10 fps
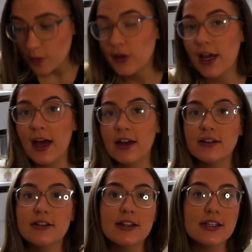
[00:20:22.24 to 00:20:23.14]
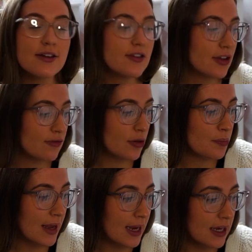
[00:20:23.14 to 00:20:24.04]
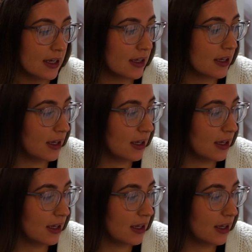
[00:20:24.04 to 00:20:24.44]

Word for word: But yeah, that's everything from me.